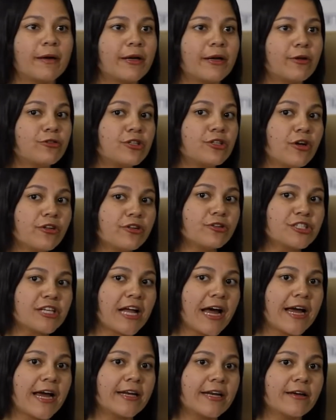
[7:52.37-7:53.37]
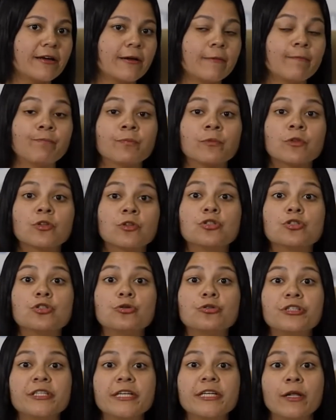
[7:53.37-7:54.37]
But on the other side,
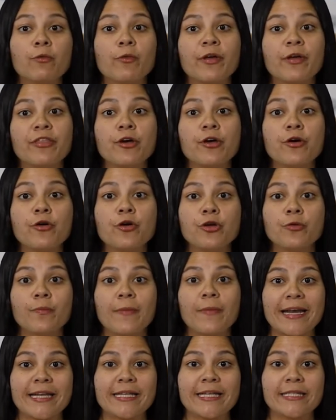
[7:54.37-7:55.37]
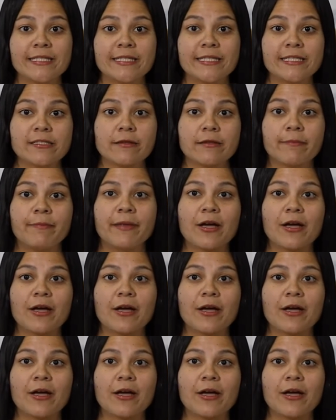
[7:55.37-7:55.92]
to deal with humanities,